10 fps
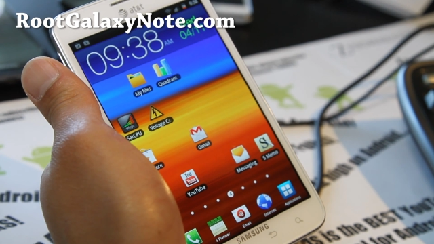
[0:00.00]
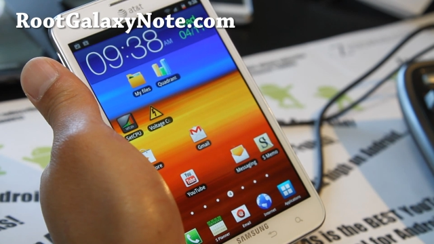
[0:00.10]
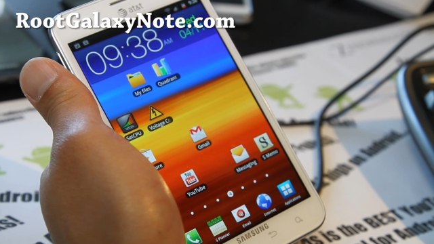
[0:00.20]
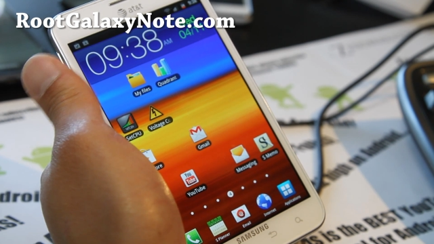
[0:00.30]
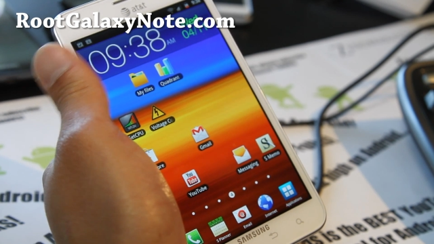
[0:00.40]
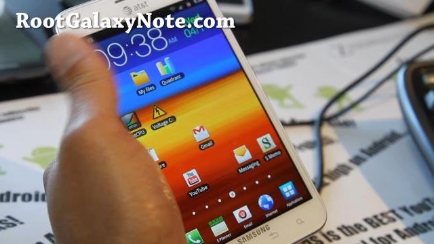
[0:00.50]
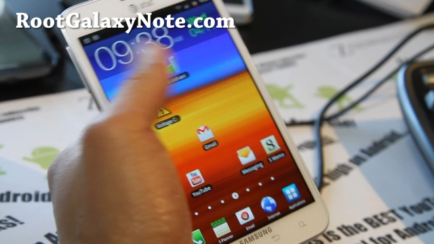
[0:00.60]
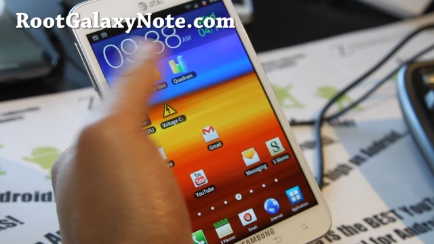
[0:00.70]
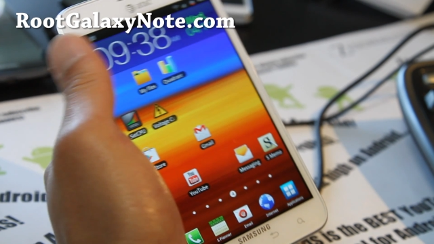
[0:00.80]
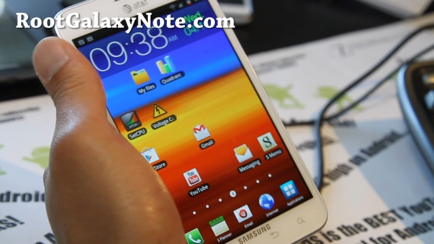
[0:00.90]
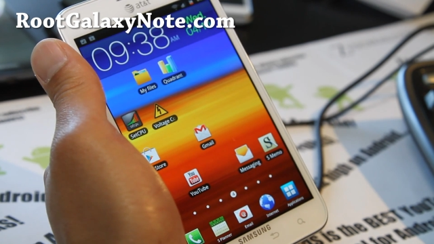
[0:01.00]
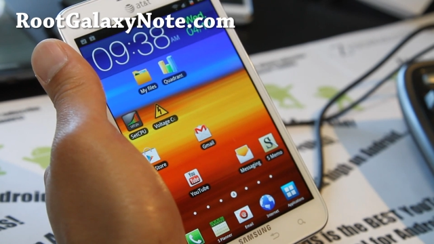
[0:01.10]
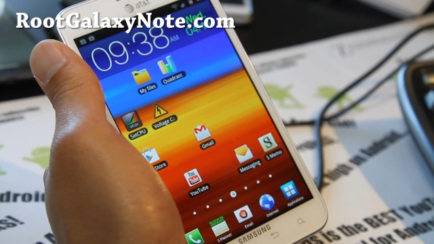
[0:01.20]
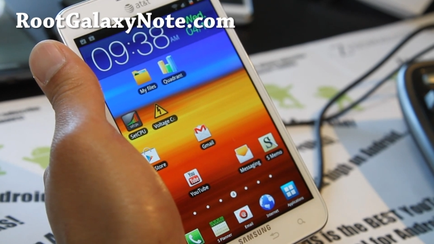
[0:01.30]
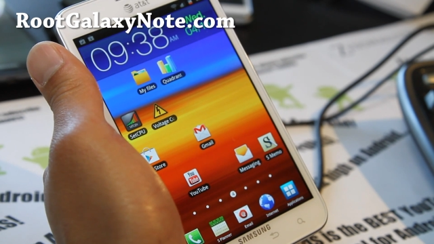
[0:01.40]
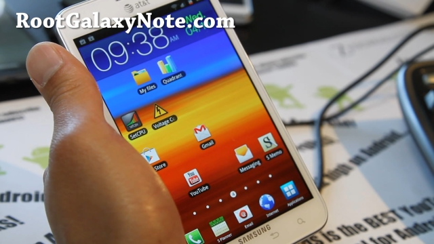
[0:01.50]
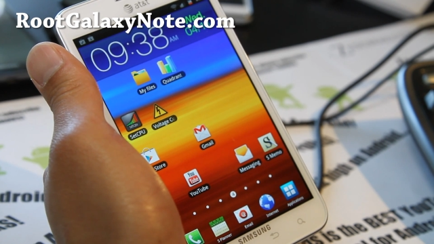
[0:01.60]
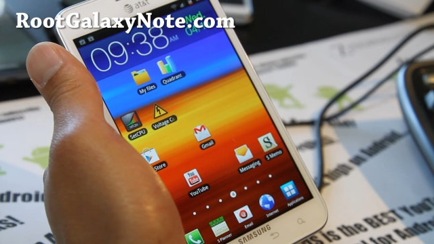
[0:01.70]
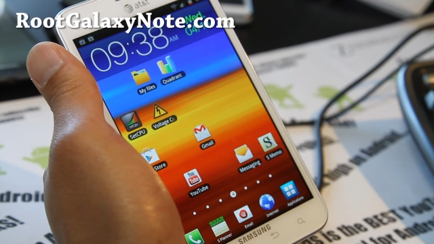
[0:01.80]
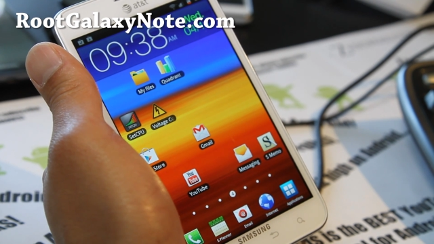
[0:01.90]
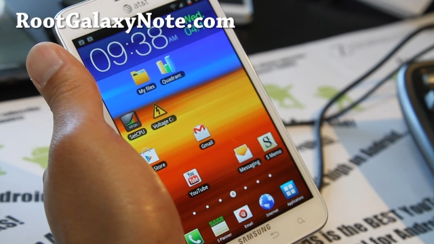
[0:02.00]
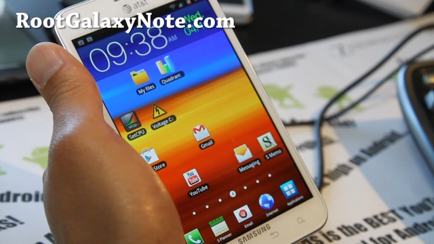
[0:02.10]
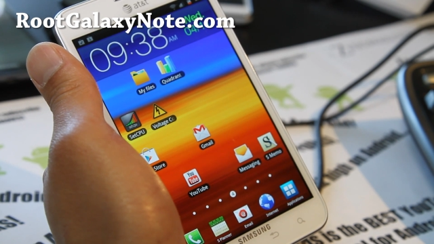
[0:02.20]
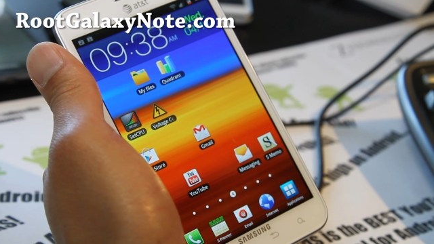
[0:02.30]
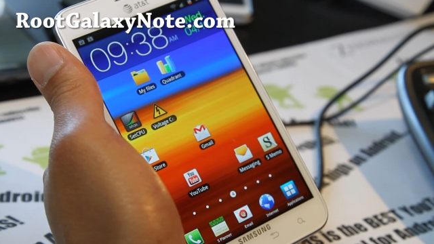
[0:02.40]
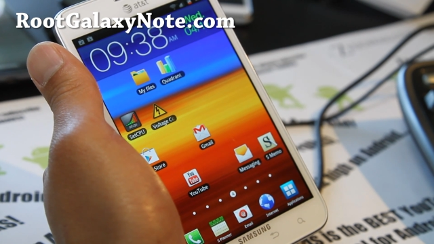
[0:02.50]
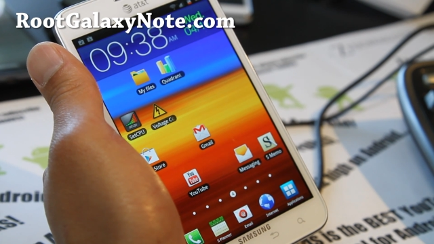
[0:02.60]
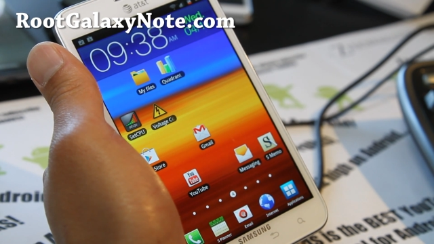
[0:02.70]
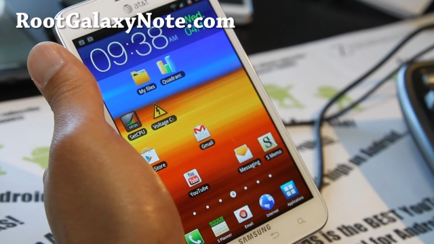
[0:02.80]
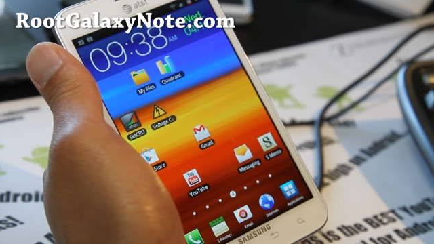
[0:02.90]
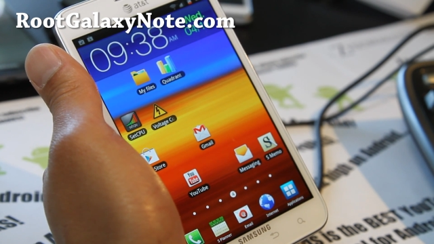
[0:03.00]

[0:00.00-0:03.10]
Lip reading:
Nobody's mouth can be seen.